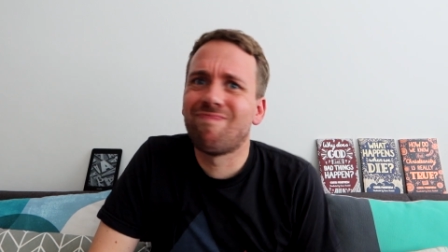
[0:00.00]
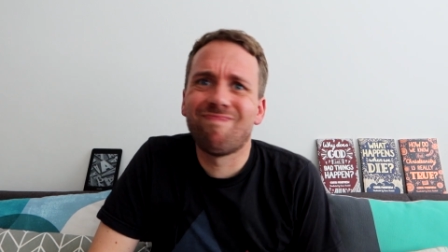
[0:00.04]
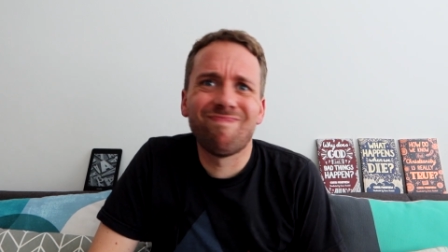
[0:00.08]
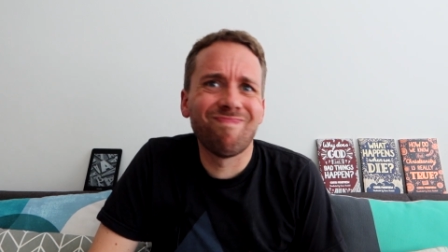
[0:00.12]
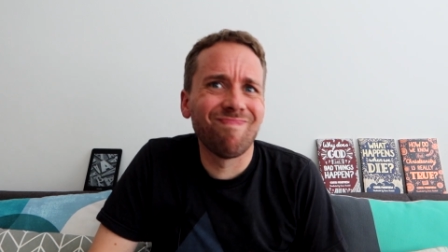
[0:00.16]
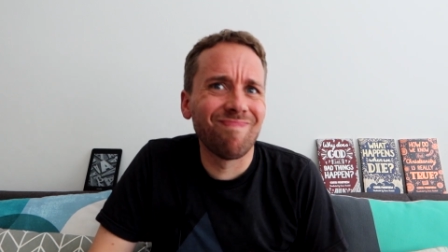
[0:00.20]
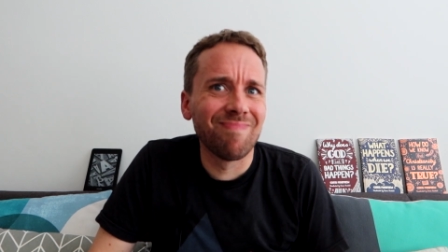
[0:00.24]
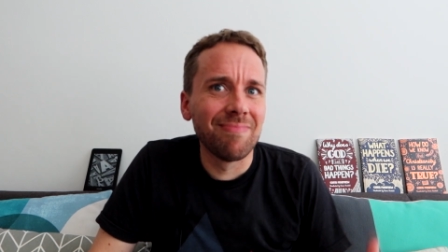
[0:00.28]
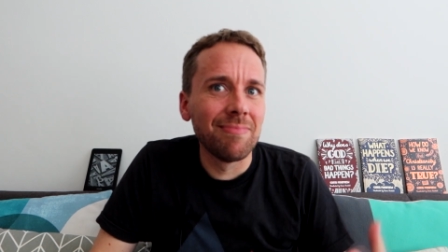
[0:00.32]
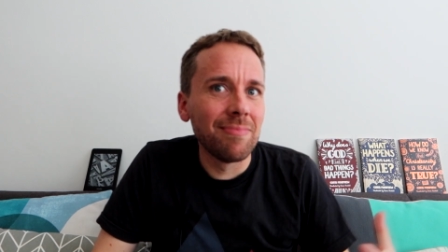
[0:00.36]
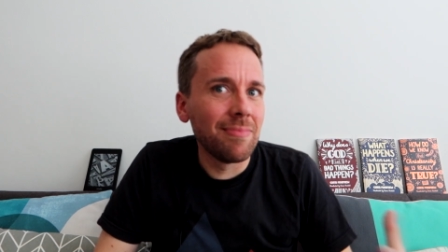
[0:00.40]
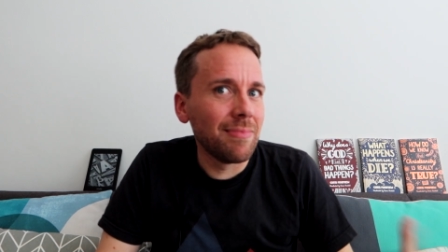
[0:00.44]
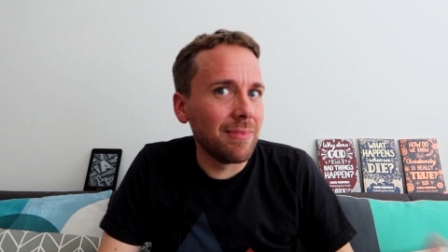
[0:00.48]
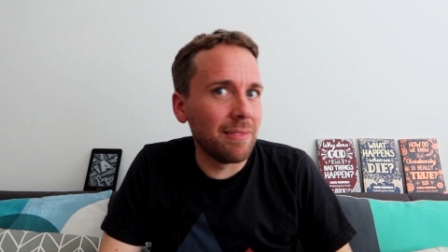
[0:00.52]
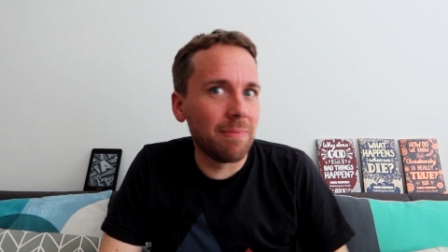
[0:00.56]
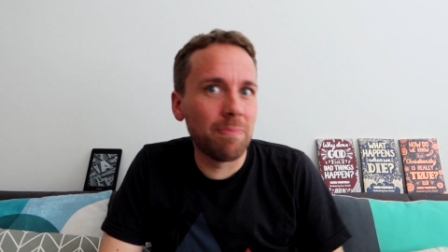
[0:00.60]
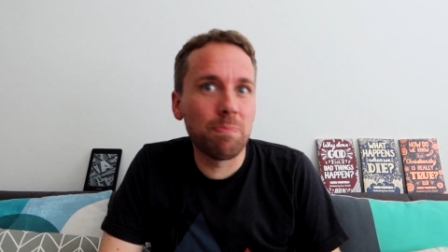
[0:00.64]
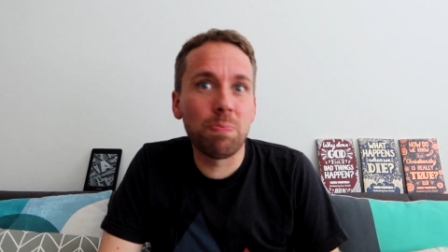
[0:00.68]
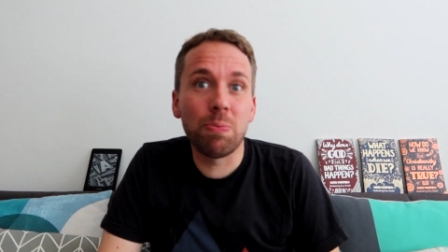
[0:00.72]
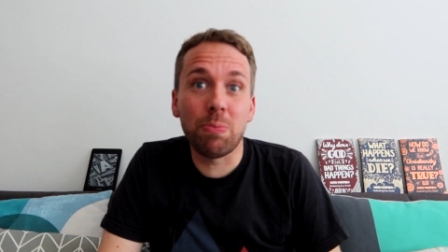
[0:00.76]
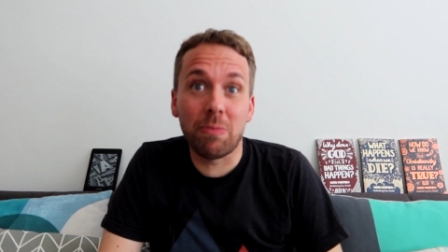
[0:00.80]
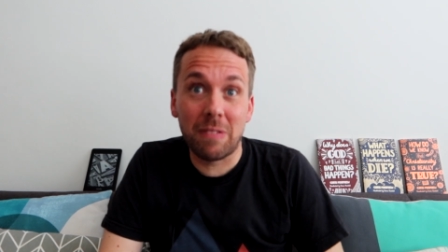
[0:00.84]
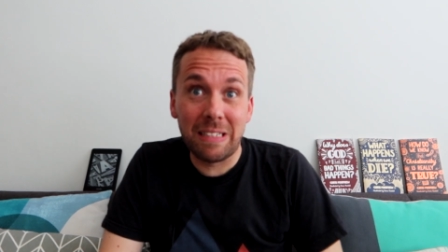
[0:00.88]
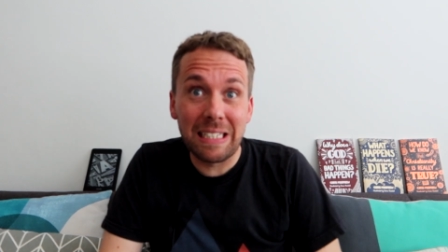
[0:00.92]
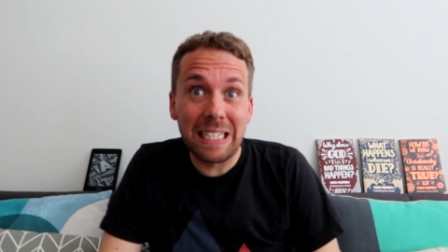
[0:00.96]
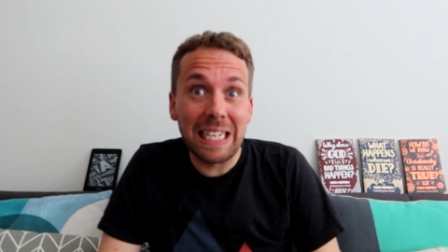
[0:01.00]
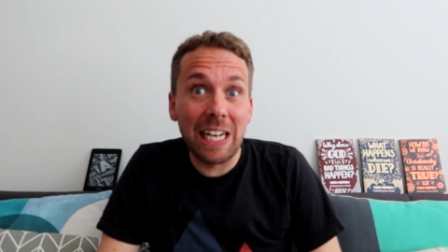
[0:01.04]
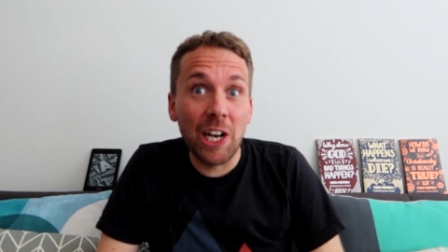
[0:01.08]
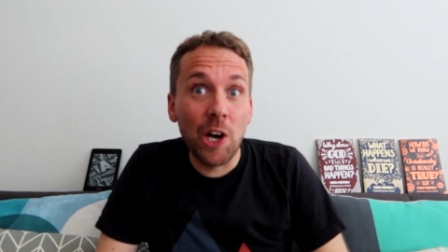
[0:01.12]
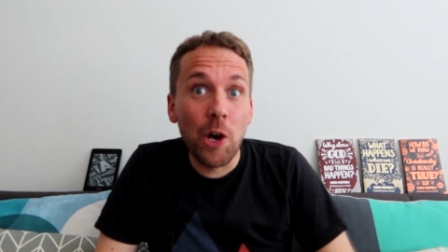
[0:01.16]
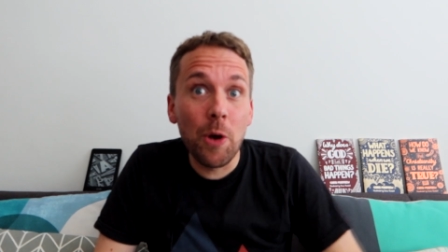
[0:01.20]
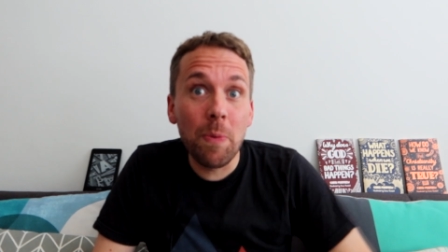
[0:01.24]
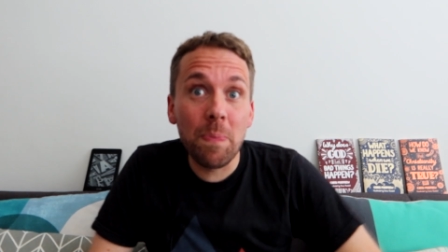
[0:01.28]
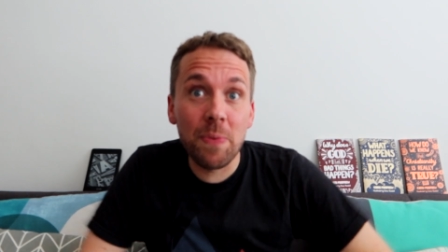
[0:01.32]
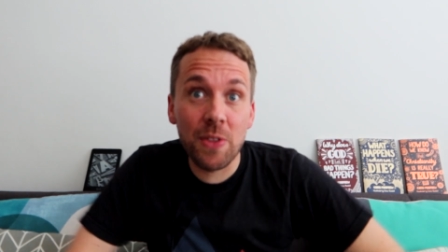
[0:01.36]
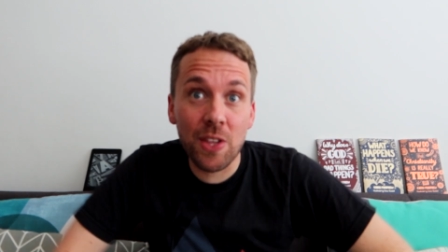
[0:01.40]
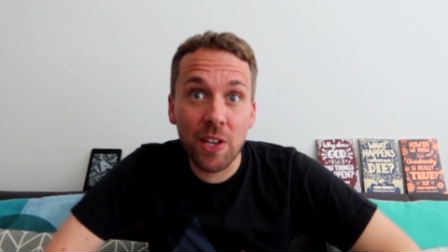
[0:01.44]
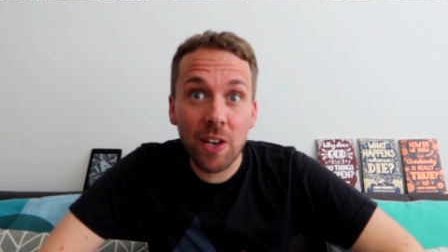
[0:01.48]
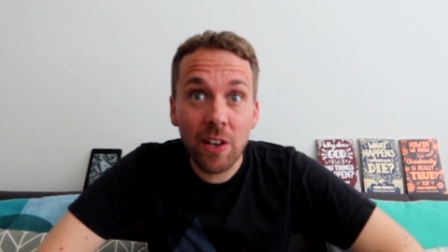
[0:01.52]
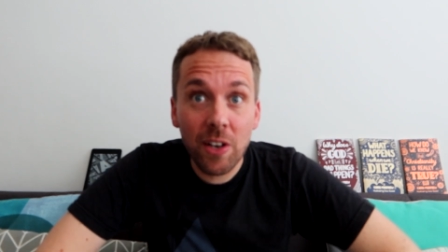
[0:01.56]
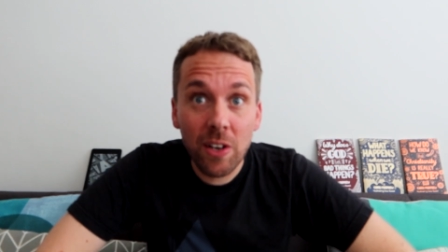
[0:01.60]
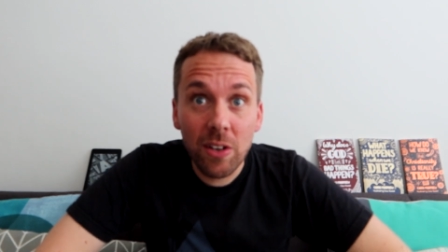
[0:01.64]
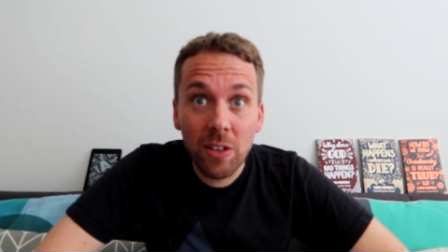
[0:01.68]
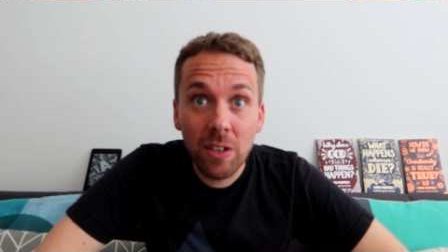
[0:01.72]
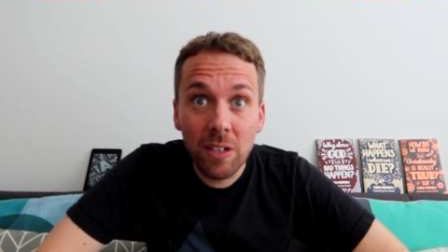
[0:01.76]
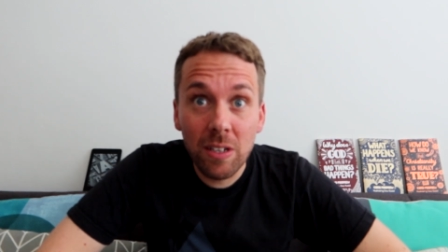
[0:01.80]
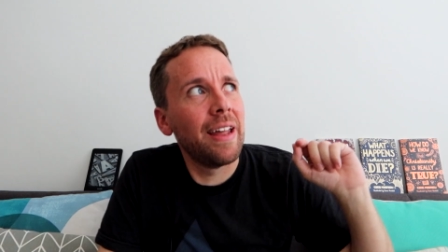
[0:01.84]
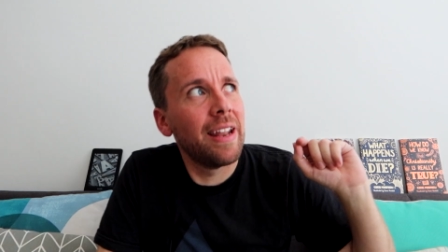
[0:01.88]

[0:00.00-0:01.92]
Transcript: I hope so.